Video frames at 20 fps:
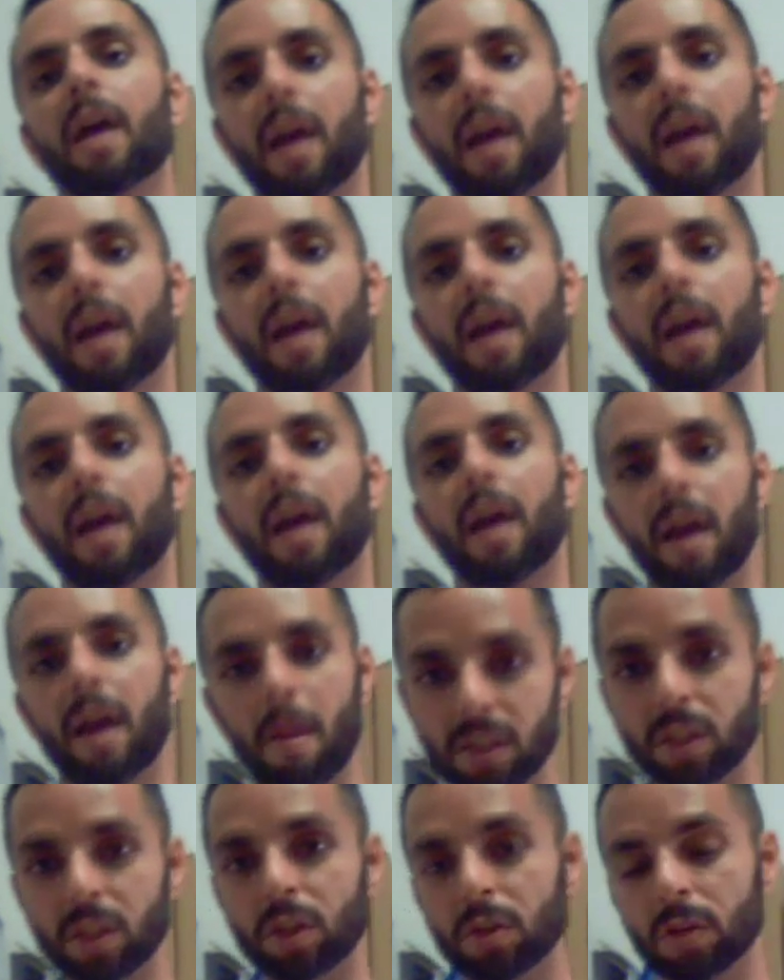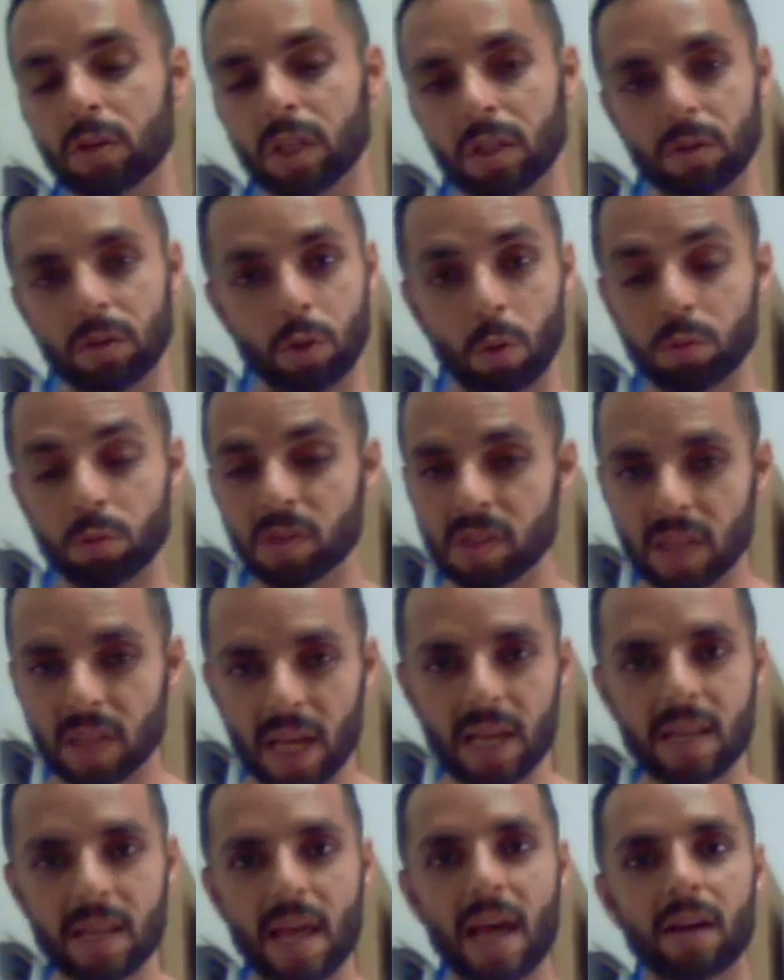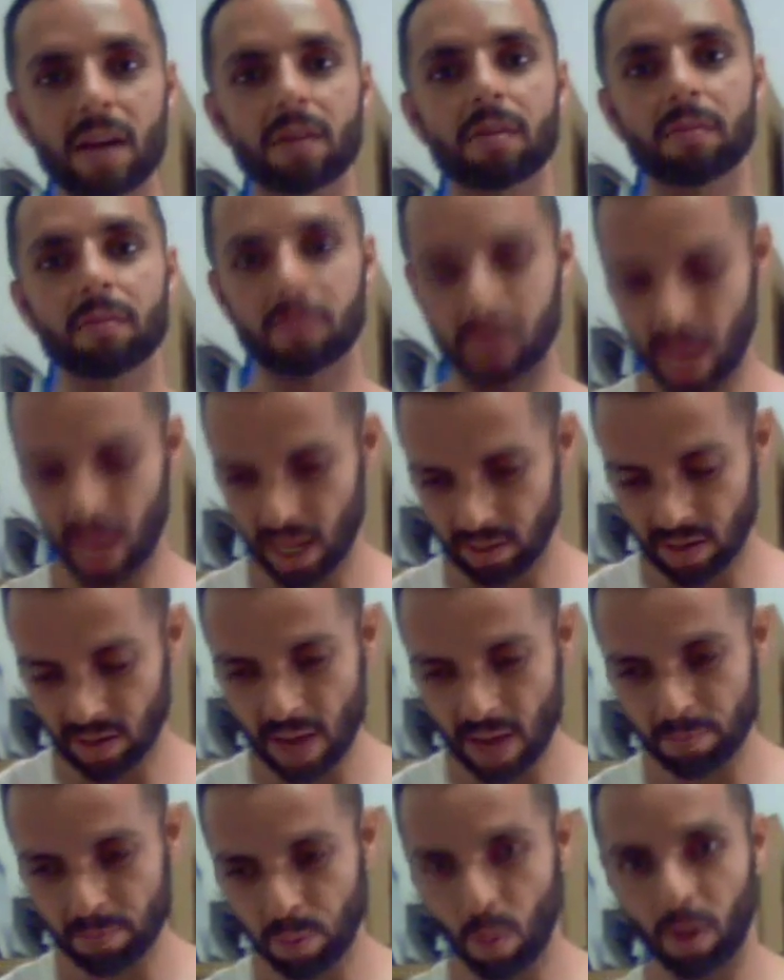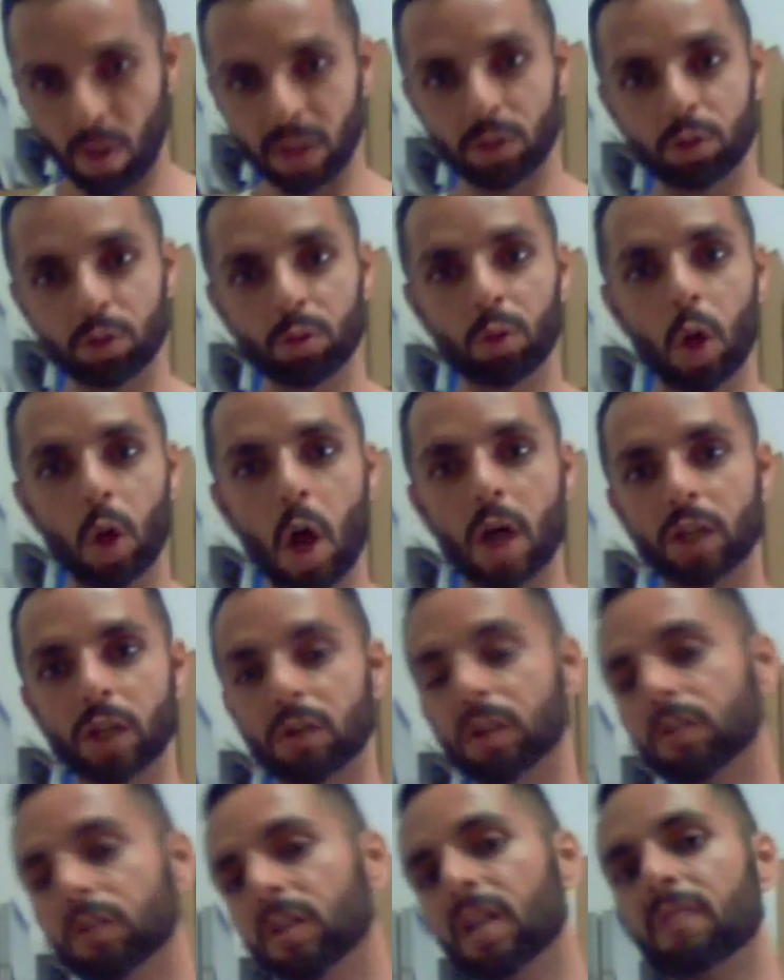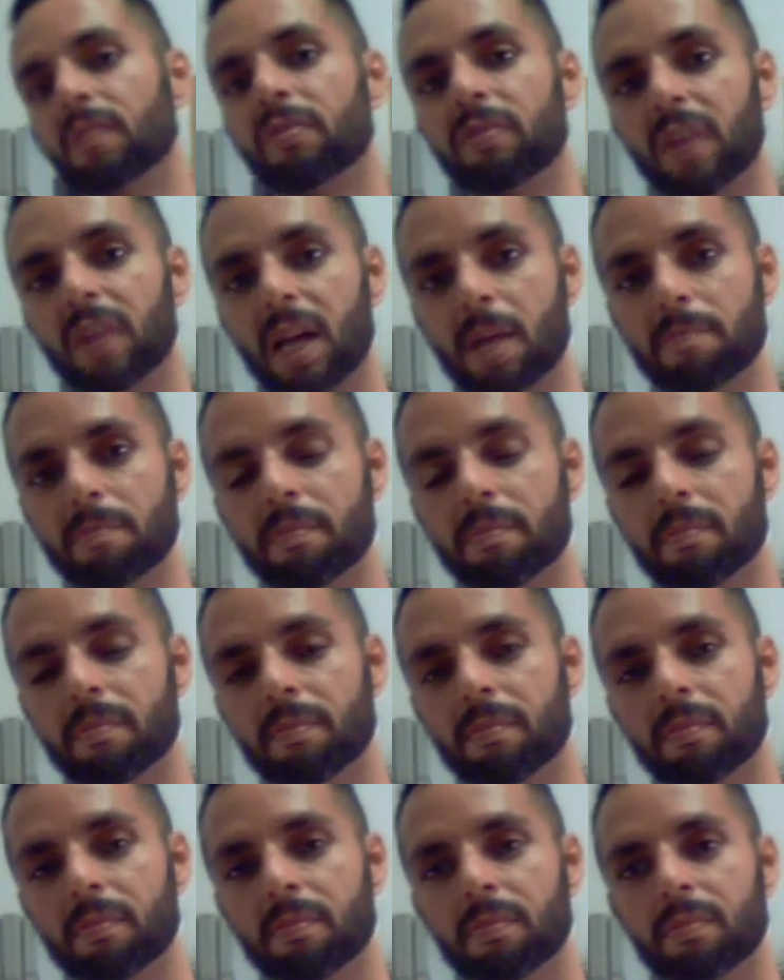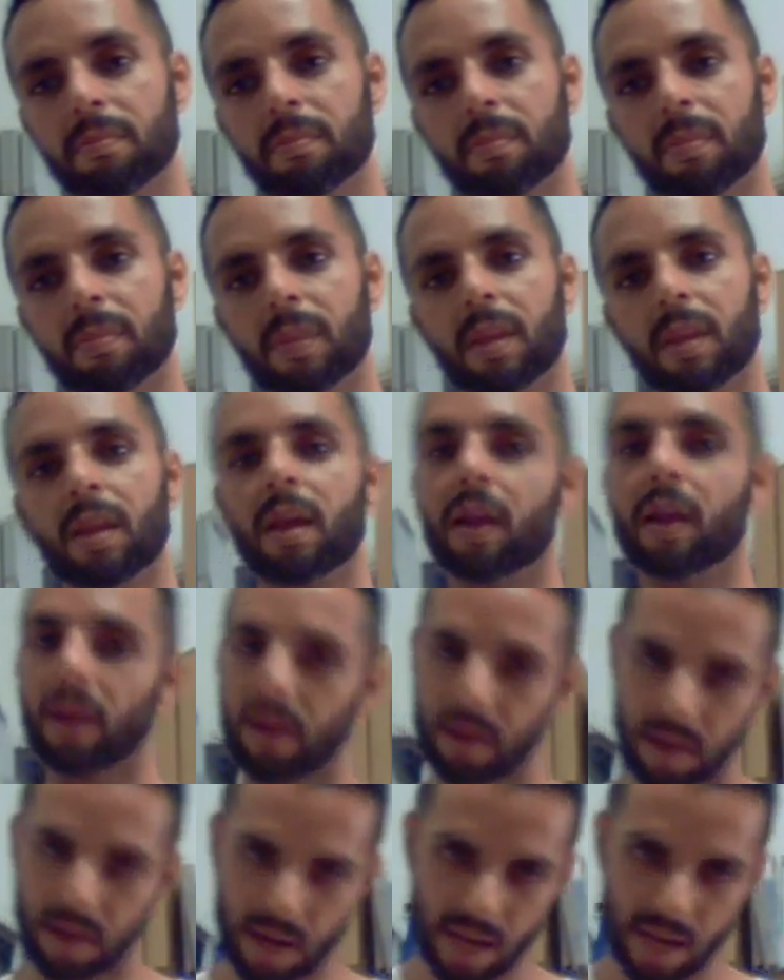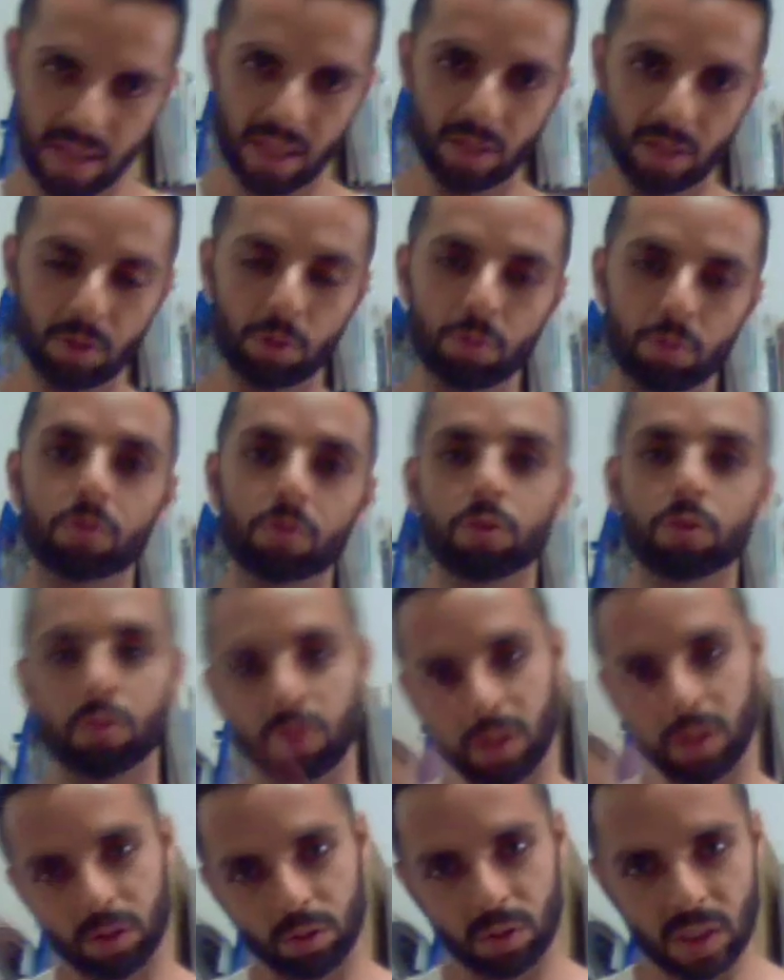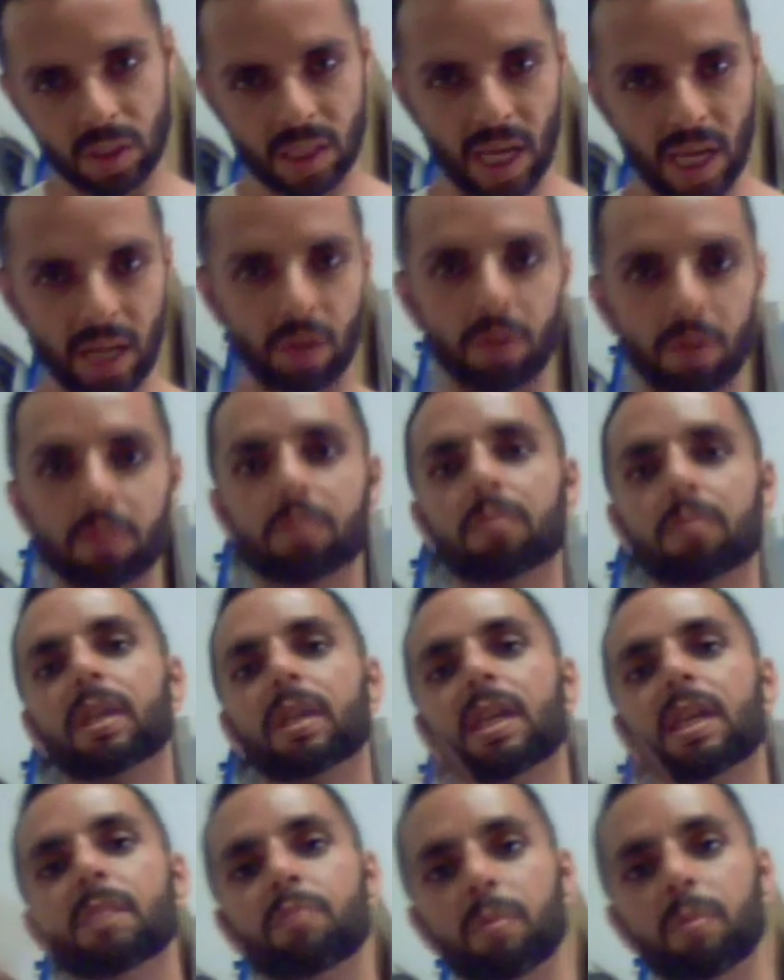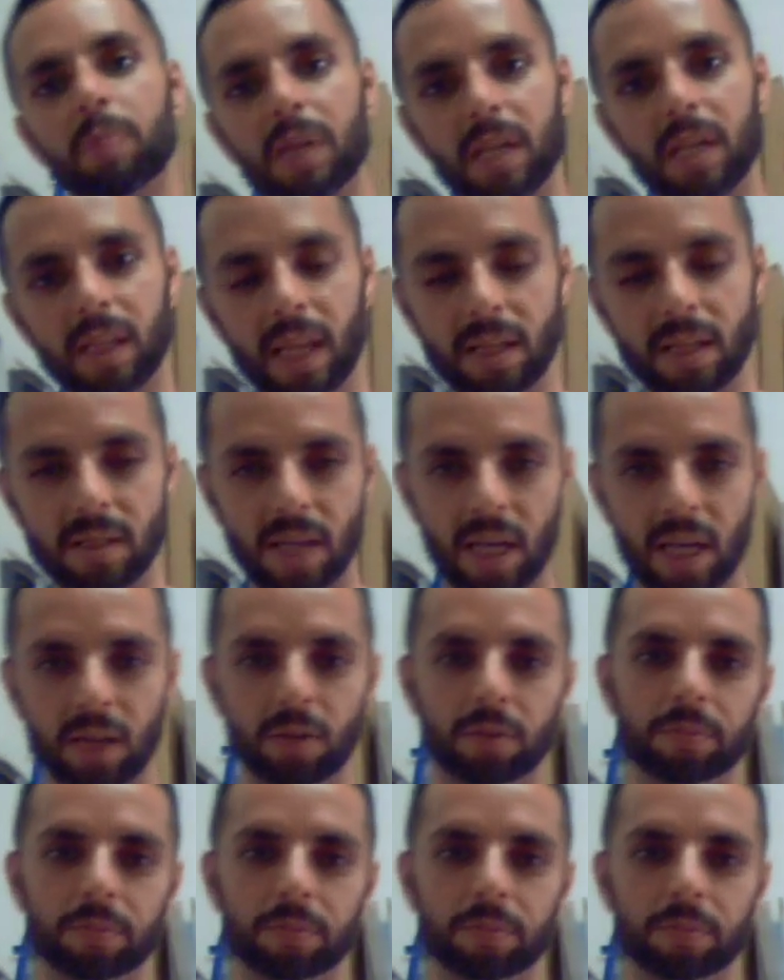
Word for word: But you don't stay at that point too long. You need to then fill up and then do a cycle. Keep repeating that cycle.